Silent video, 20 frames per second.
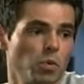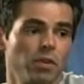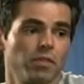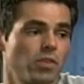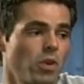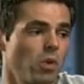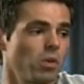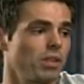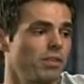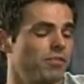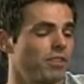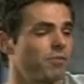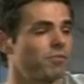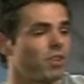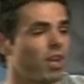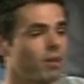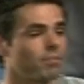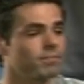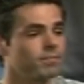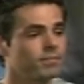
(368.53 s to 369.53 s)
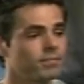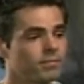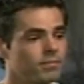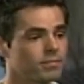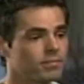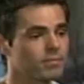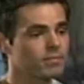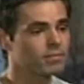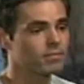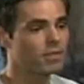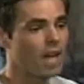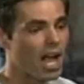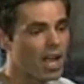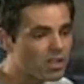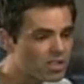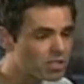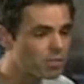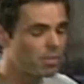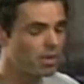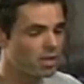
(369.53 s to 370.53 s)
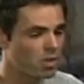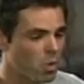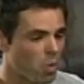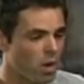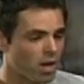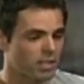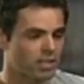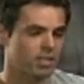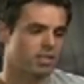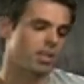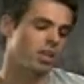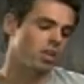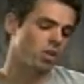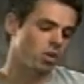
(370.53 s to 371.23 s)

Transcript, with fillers: We've totally flip-flopped. I used to be the one to